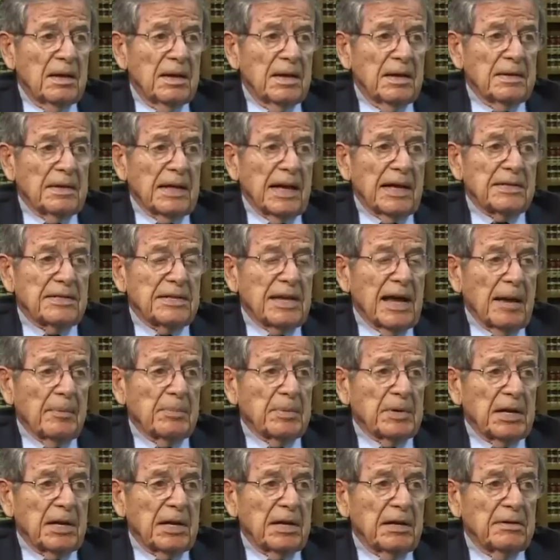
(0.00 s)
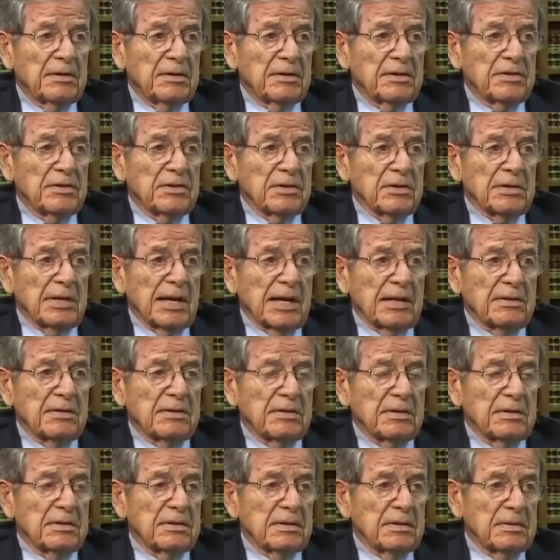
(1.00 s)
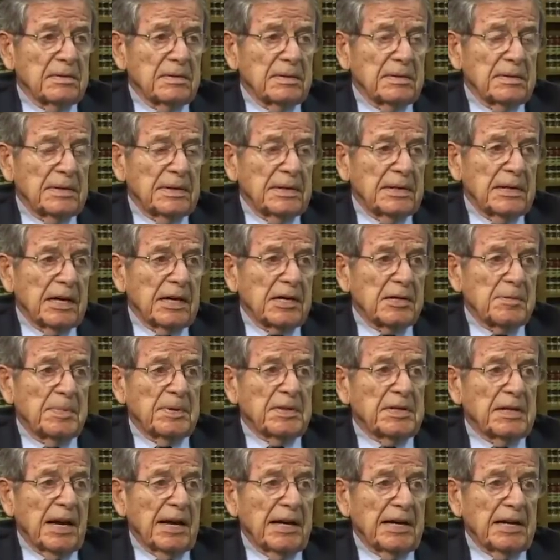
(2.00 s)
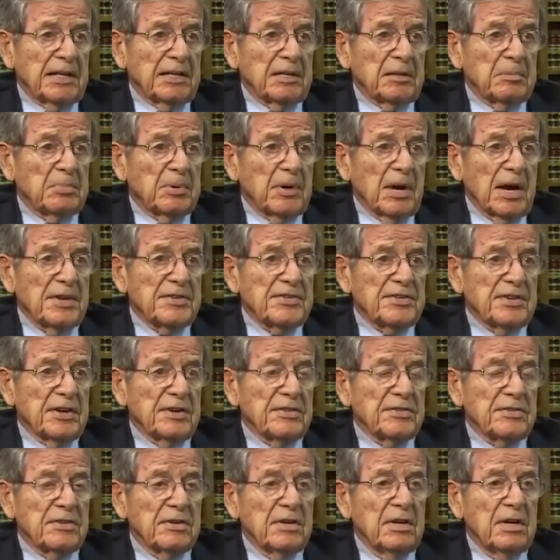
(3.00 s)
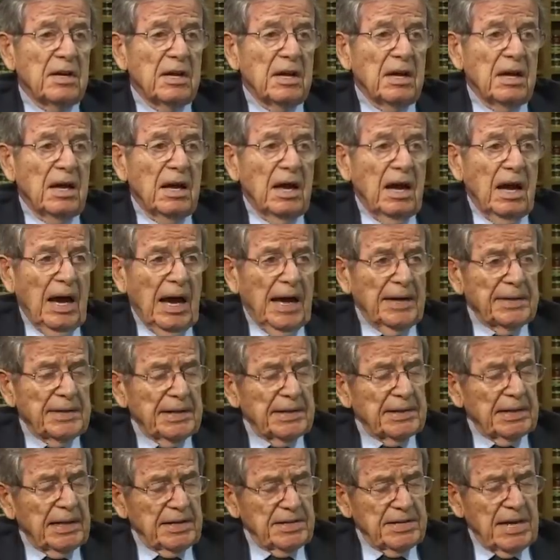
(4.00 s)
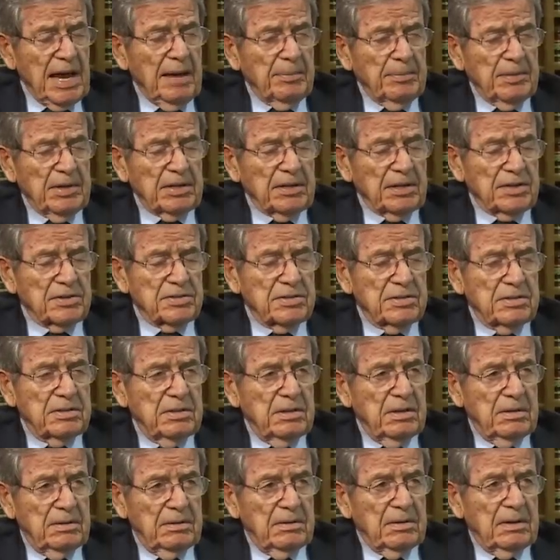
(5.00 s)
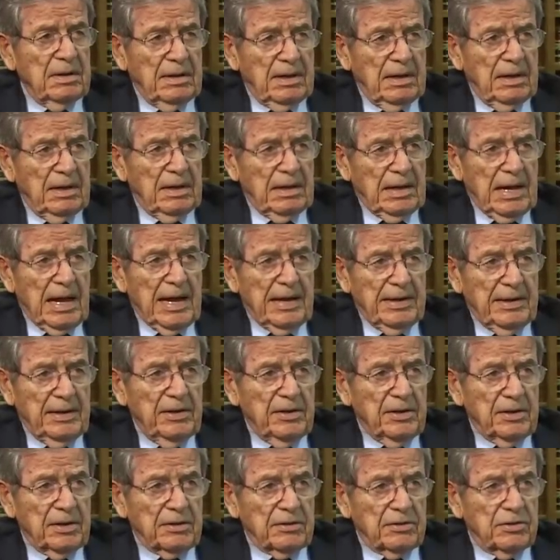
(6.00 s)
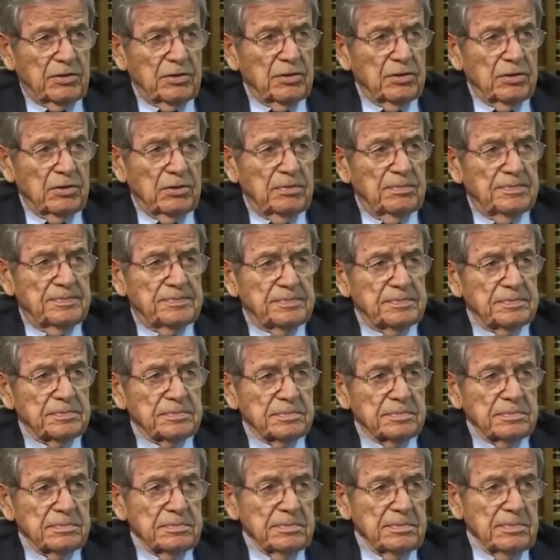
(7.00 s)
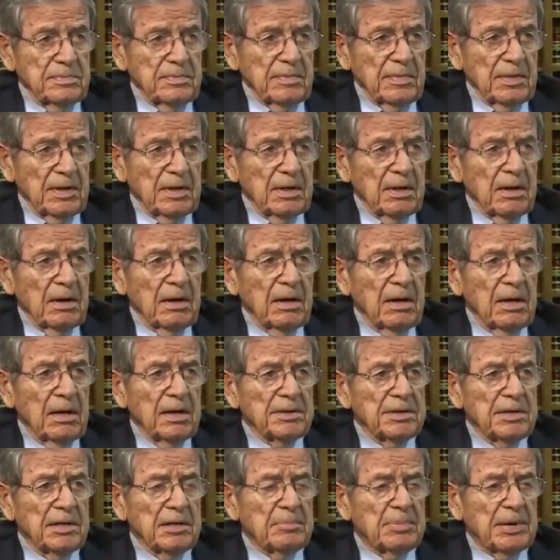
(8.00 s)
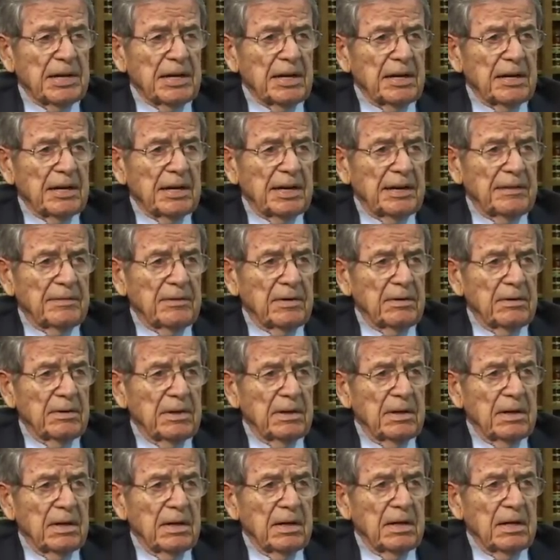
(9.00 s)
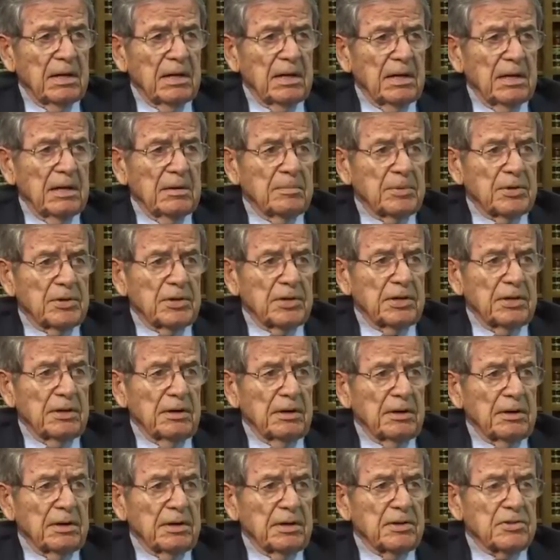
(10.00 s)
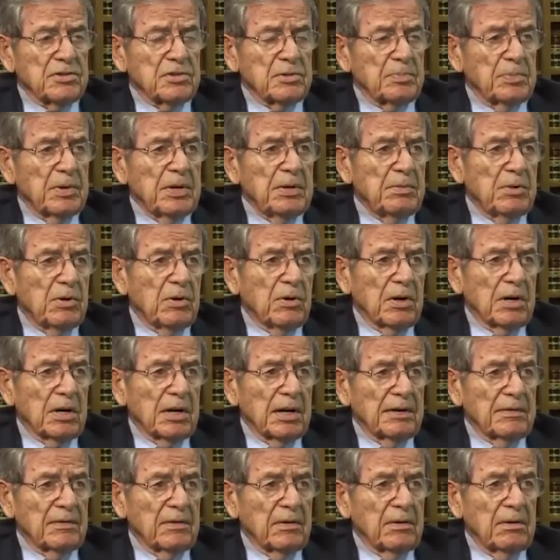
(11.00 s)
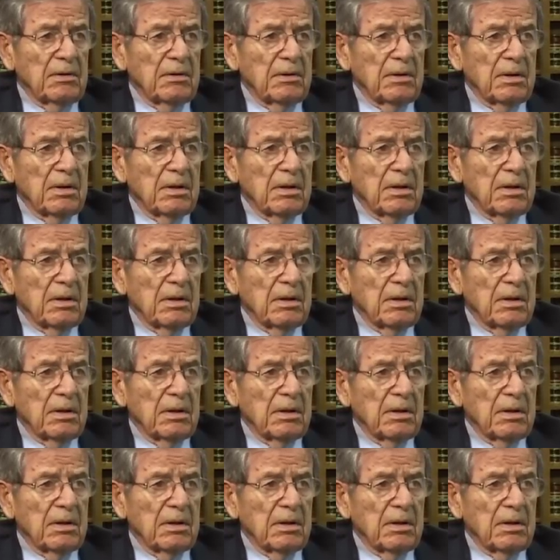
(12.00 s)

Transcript: and that's happening. So that's expediting the process. I think that's happening is a lot here too, uh, at the appellate level, and particularly the Supreme Court level,